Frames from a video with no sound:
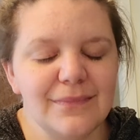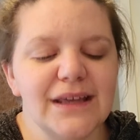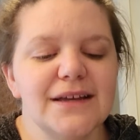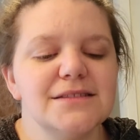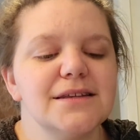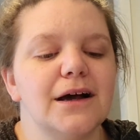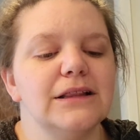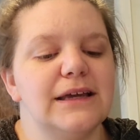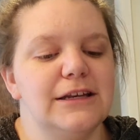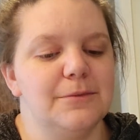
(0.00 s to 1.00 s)
It's
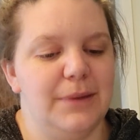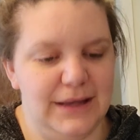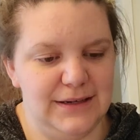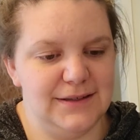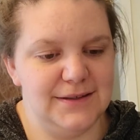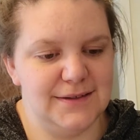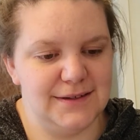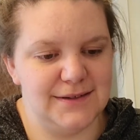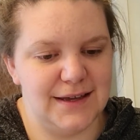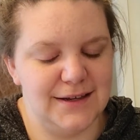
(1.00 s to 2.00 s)
called independence,
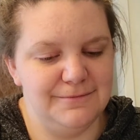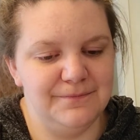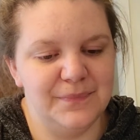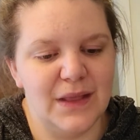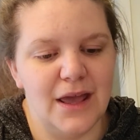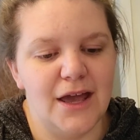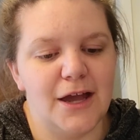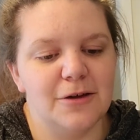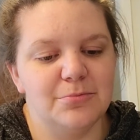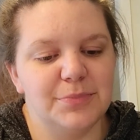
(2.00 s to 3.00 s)
he said.
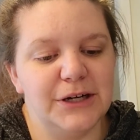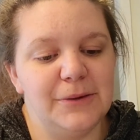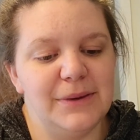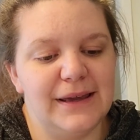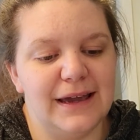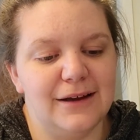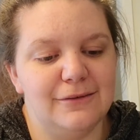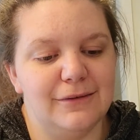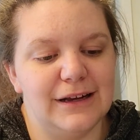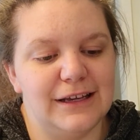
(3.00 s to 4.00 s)
Bert
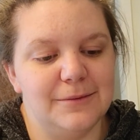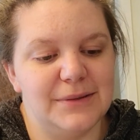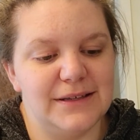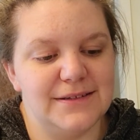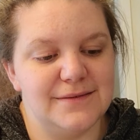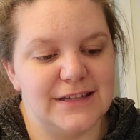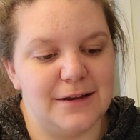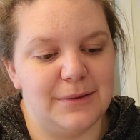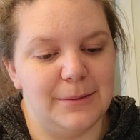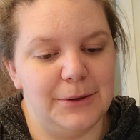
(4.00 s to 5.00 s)
began running a piece of
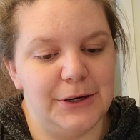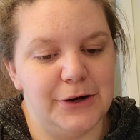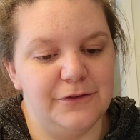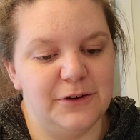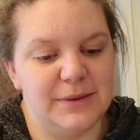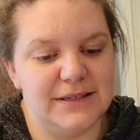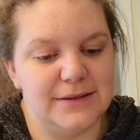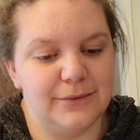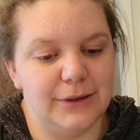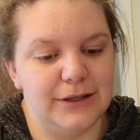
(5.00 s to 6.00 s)
sandpaper over a piece
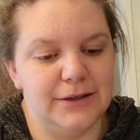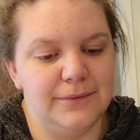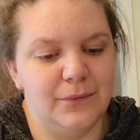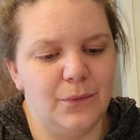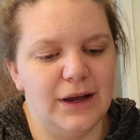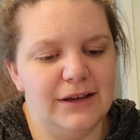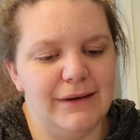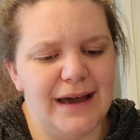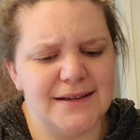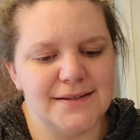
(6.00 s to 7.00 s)
of wood. Why do you
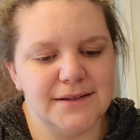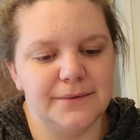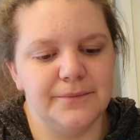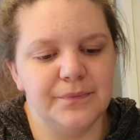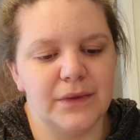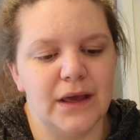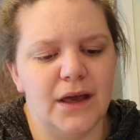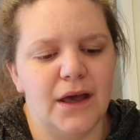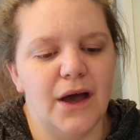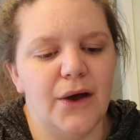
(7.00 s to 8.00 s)
ask?
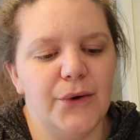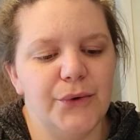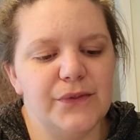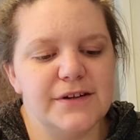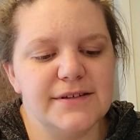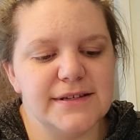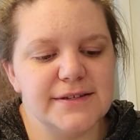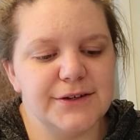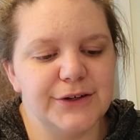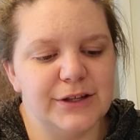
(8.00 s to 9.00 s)
Oh, there's
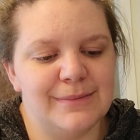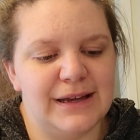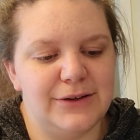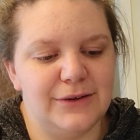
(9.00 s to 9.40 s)
this girl in my new